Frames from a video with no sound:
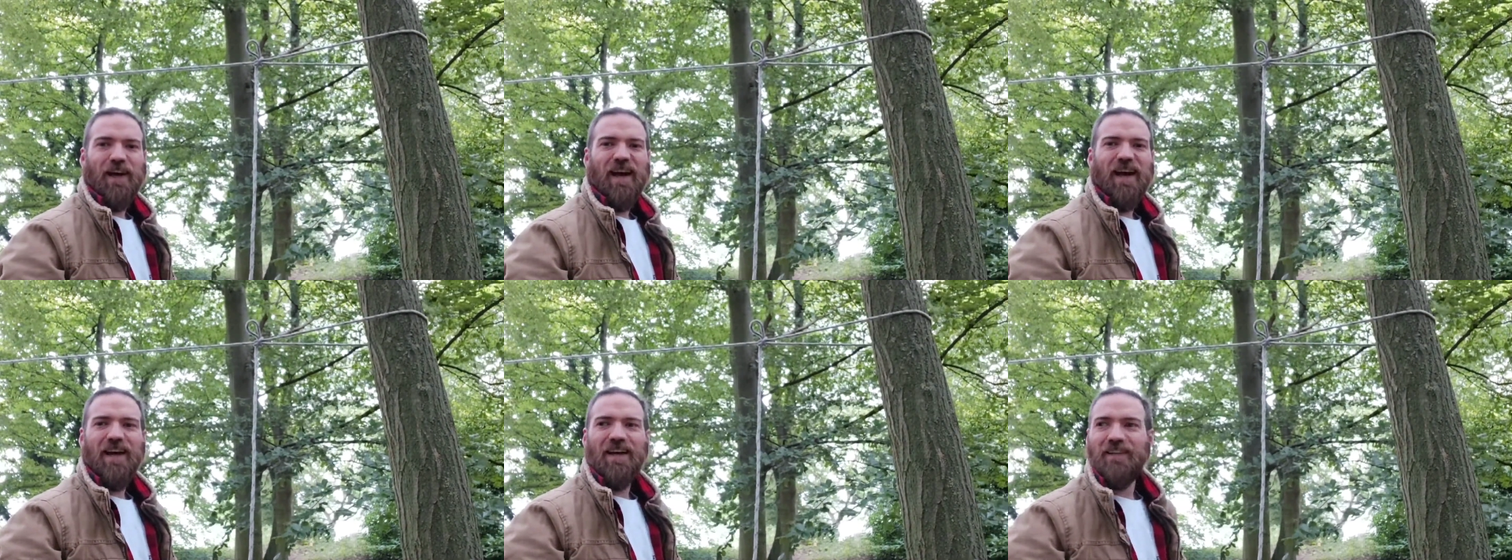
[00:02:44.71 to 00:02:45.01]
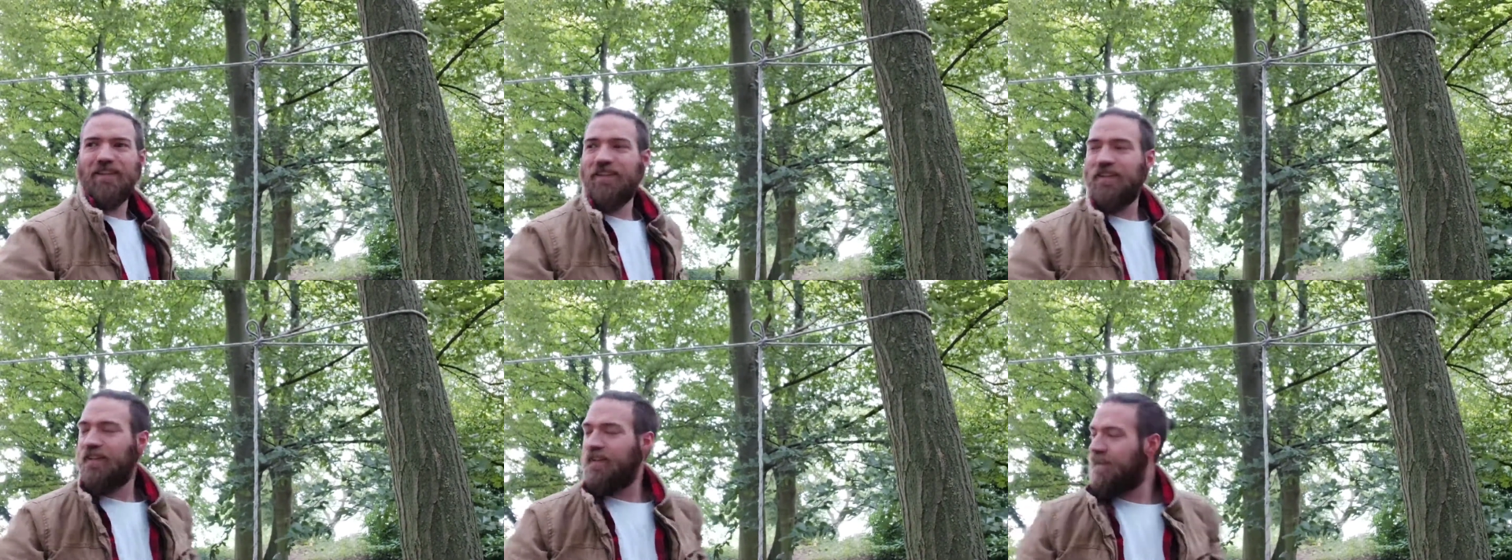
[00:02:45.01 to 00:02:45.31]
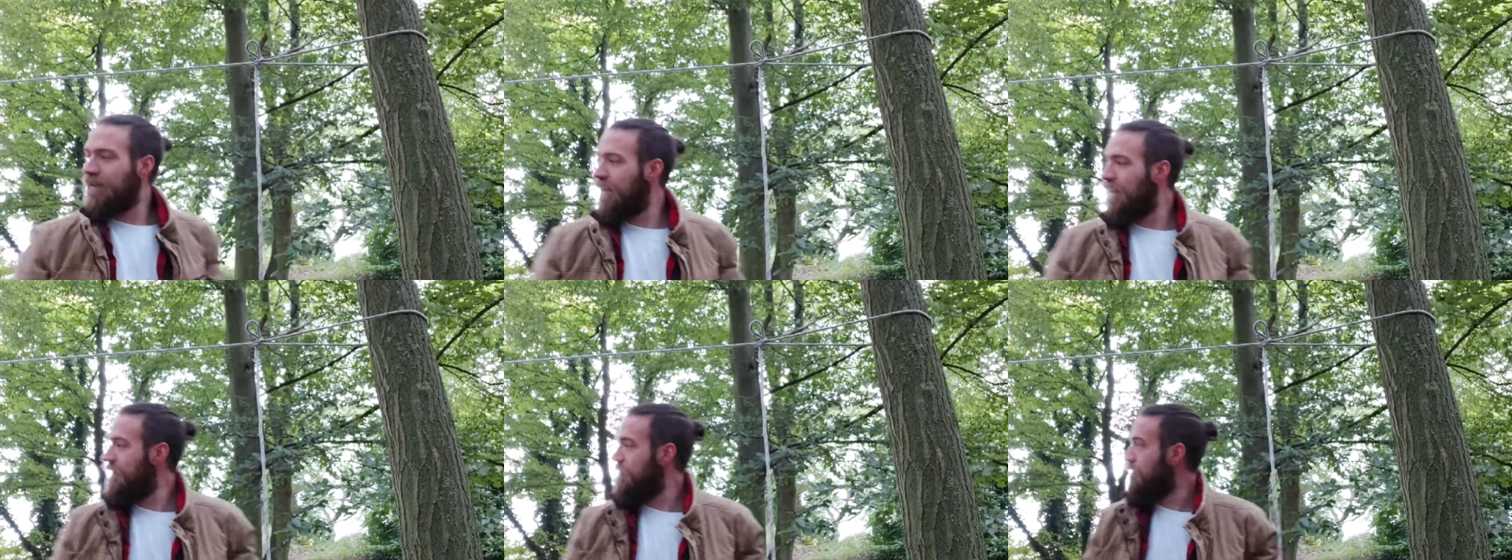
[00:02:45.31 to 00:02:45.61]
and in
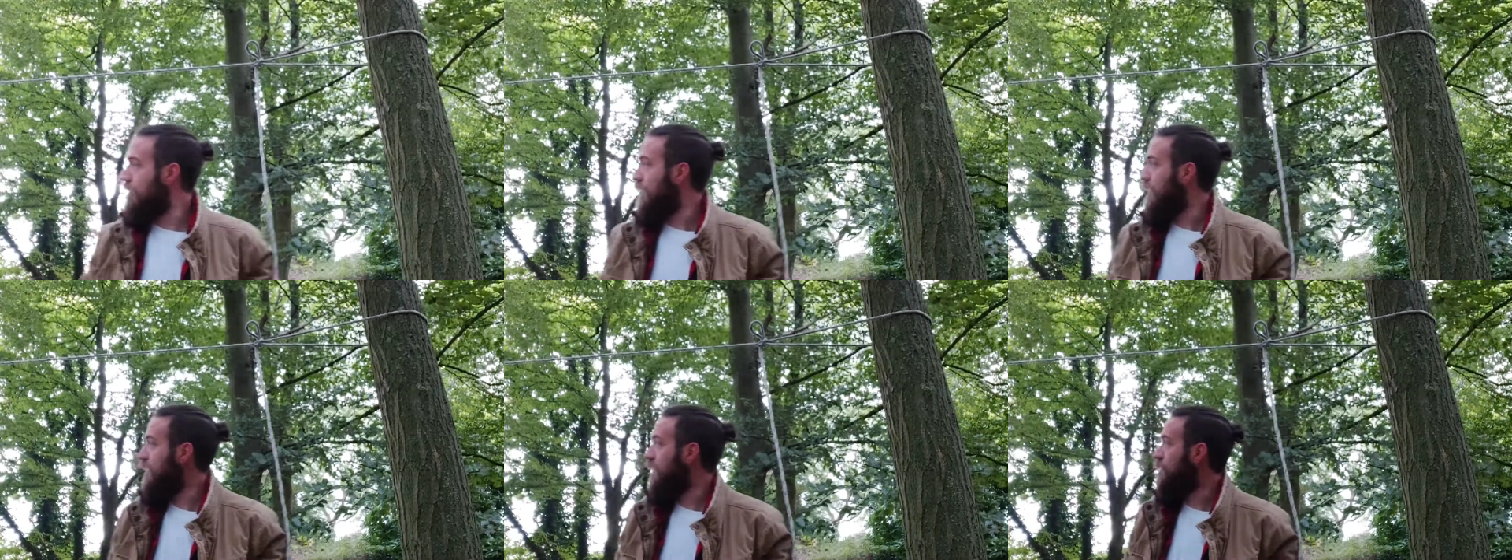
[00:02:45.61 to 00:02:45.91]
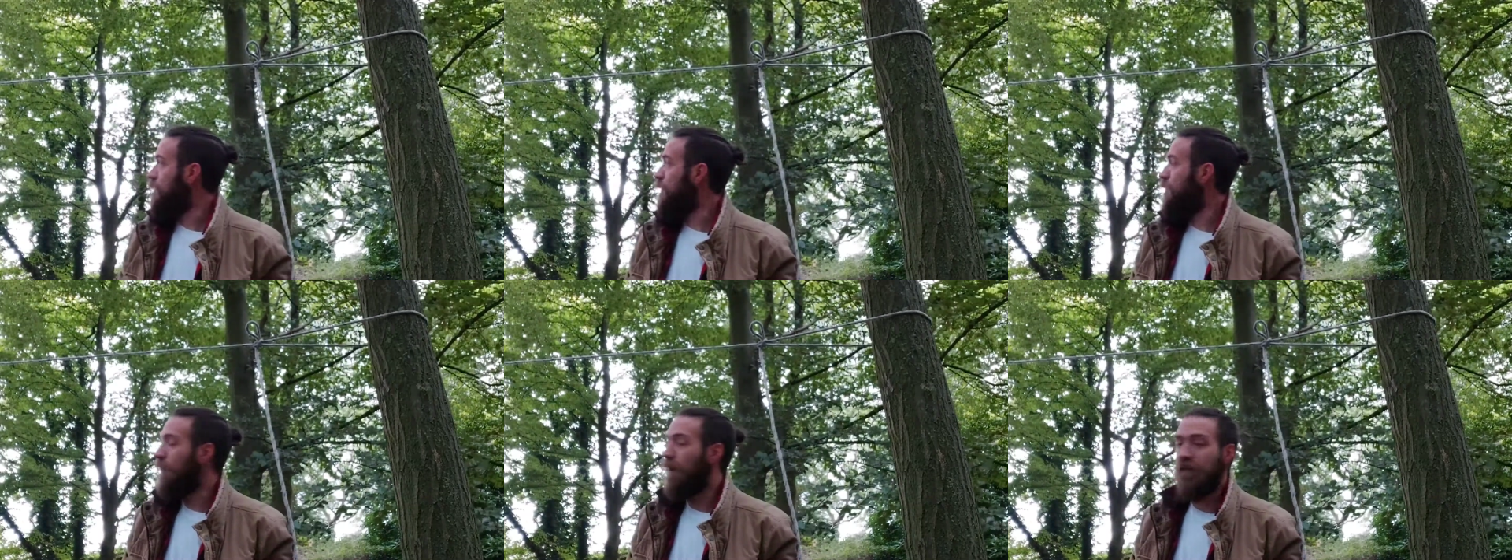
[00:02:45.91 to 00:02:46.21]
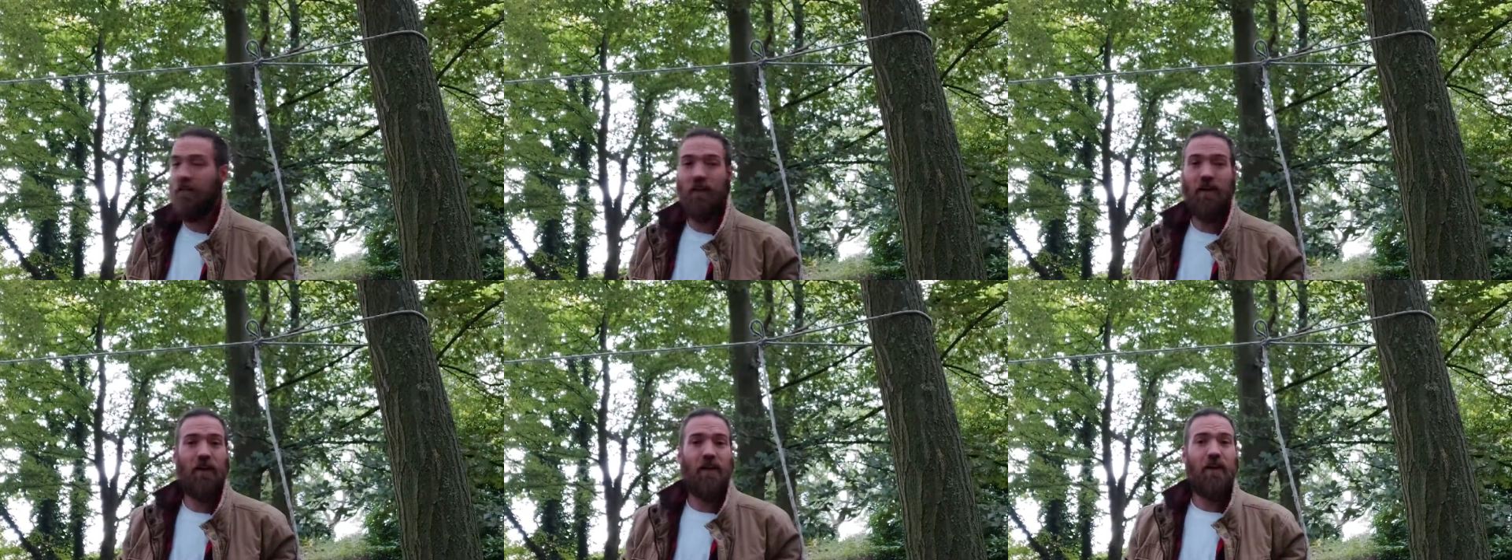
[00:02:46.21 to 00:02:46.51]
case of inclement
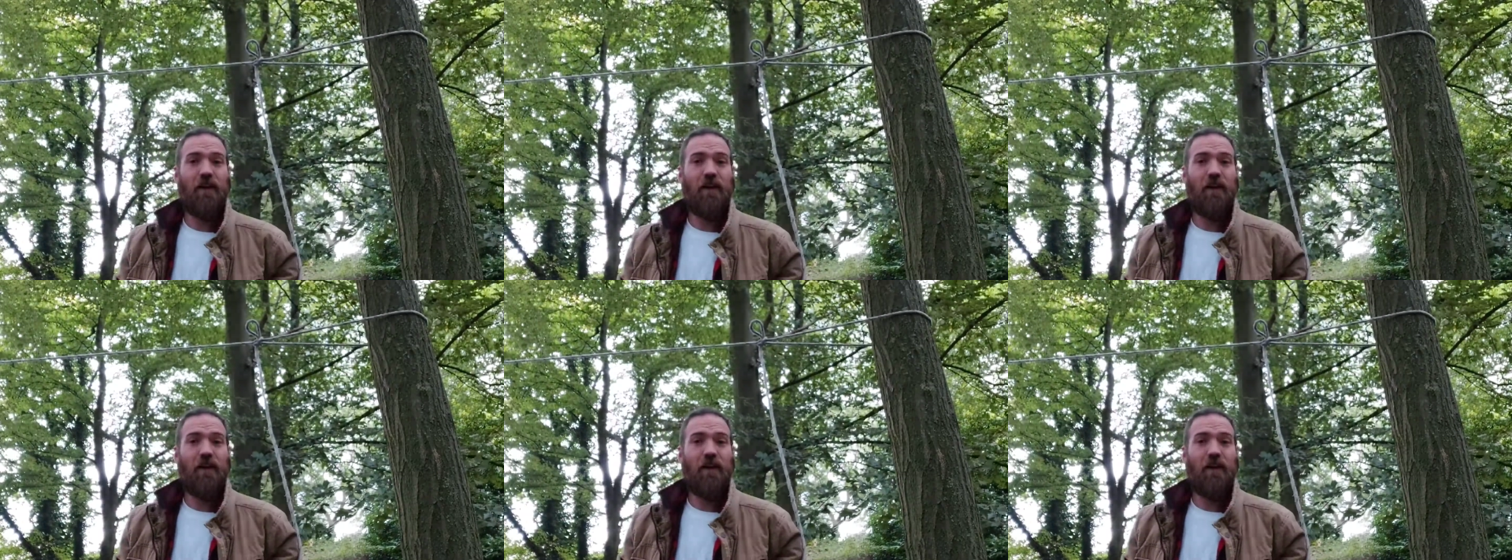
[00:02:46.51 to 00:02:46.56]
weather,